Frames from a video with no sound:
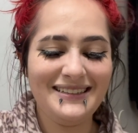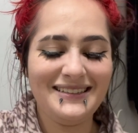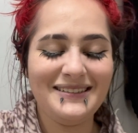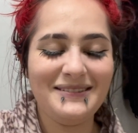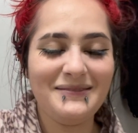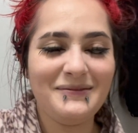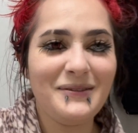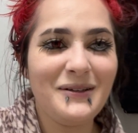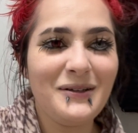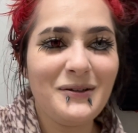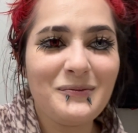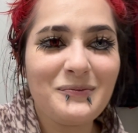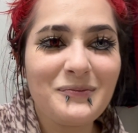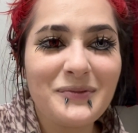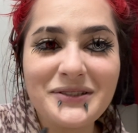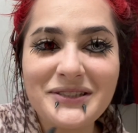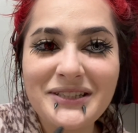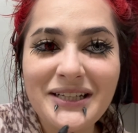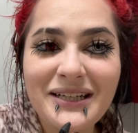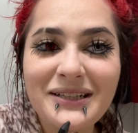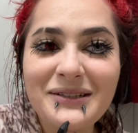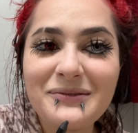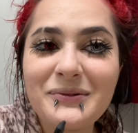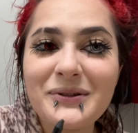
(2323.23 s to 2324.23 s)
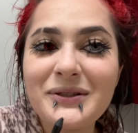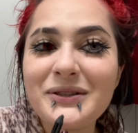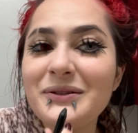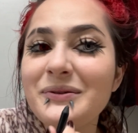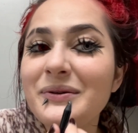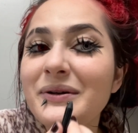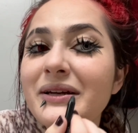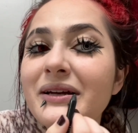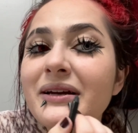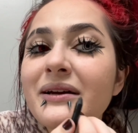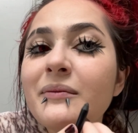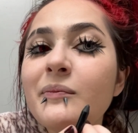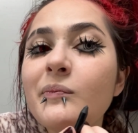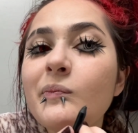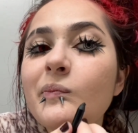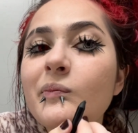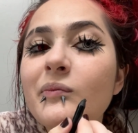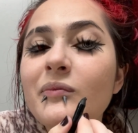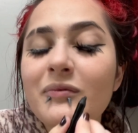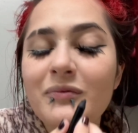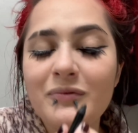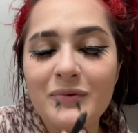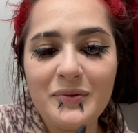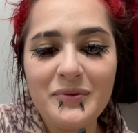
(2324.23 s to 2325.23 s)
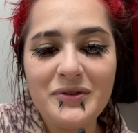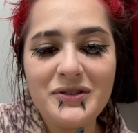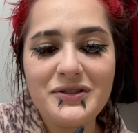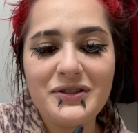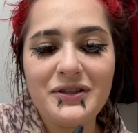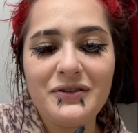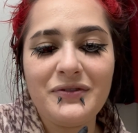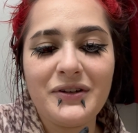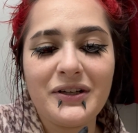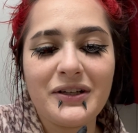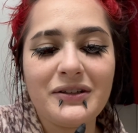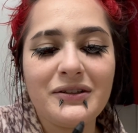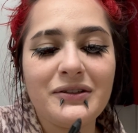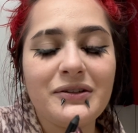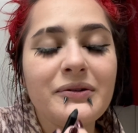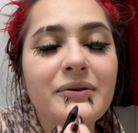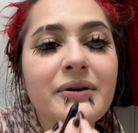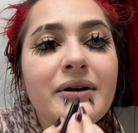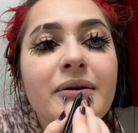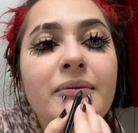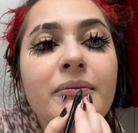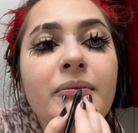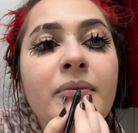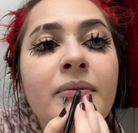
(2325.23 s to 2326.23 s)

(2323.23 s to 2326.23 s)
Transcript: Well, pretend we're doing it. Let me see if I can do it.